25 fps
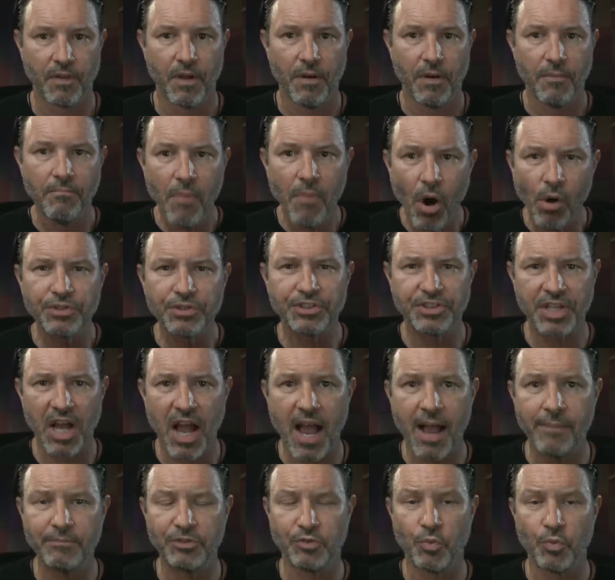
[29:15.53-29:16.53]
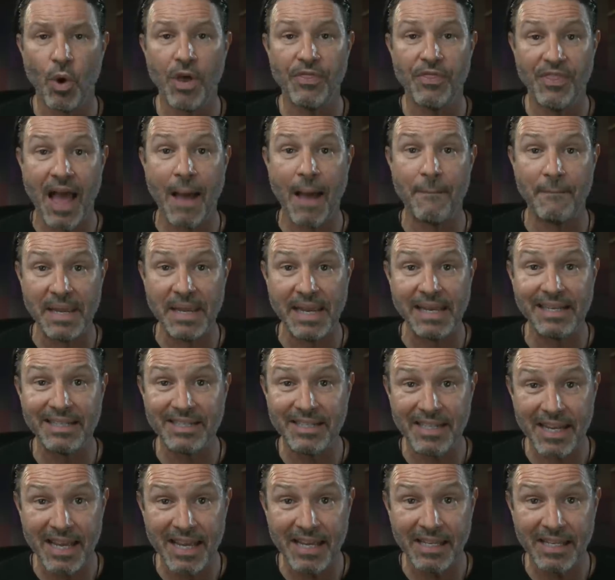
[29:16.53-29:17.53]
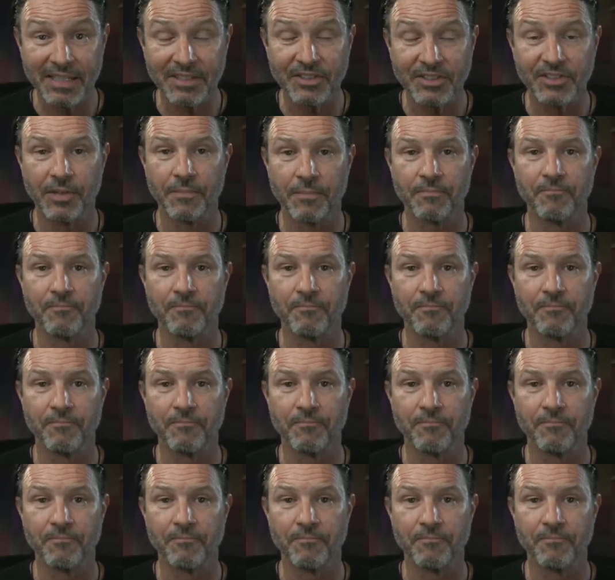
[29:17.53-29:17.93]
most times what that means is